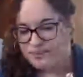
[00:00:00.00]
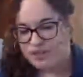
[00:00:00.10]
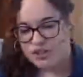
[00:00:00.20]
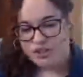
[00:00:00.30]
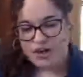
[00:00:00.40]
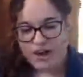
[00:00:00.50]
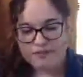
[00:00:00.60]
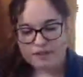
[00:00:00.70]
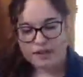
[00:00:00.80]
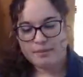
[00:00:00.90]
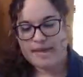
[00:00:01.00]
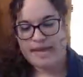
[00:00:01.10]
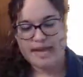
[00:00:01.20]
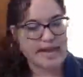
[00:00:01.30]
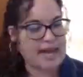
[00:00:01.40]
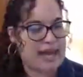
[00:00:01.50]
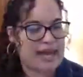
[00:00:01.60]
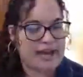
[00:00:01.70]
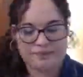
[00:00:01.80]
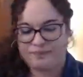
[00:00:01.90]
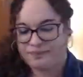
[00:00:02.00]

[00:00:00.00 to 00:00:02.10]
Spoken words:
Let's try it from the beginning.